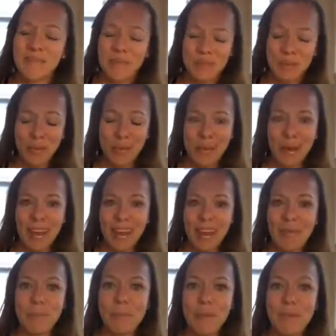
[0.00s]

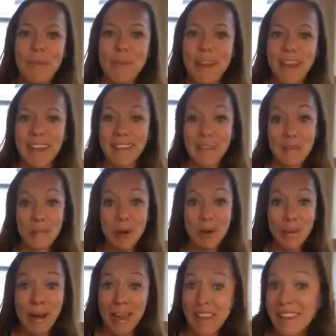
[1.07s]
Prebiotics and
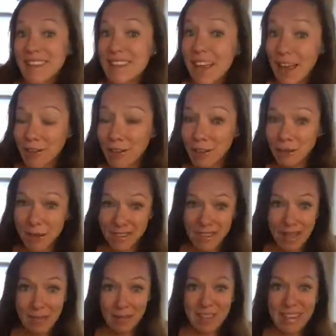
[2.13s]
probiotics actually work
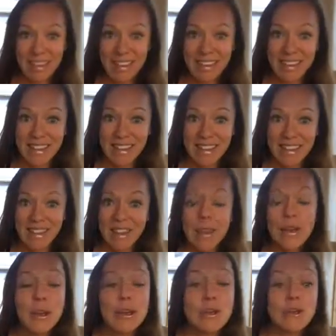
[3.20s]
simultaneously.
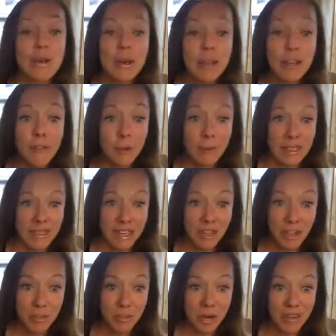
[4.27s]
So in the fermentation
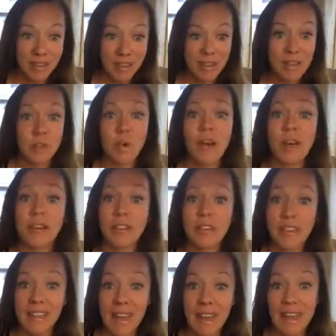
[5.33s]
process, you are
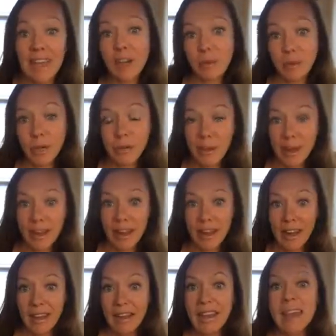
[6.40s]
creating a prebiotic,
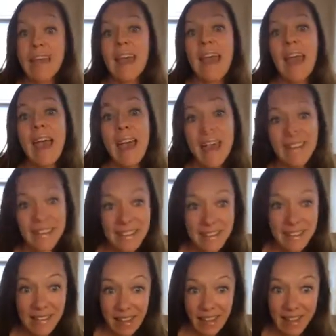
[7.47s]
and
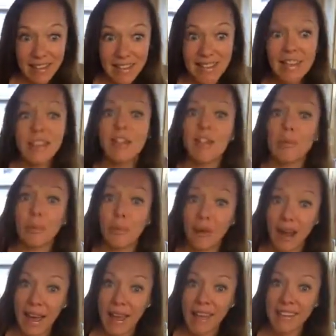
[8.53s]
thus the
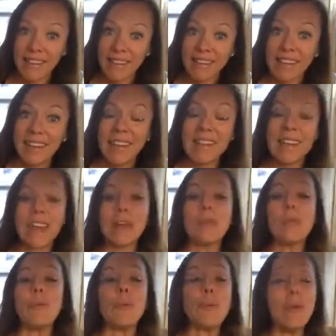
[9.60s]
bread is
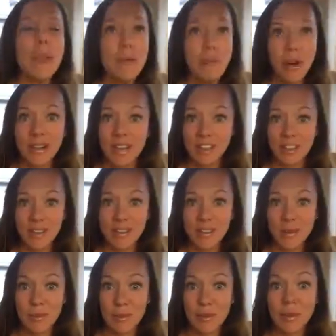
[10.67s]
way more
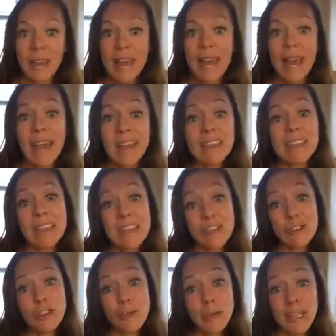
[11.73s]
digestible and is
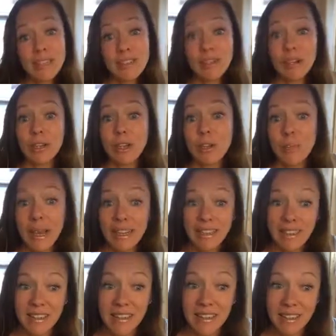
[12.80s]
contributing to the good
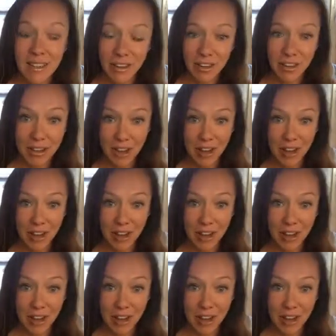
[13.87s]
bacteria in your gut.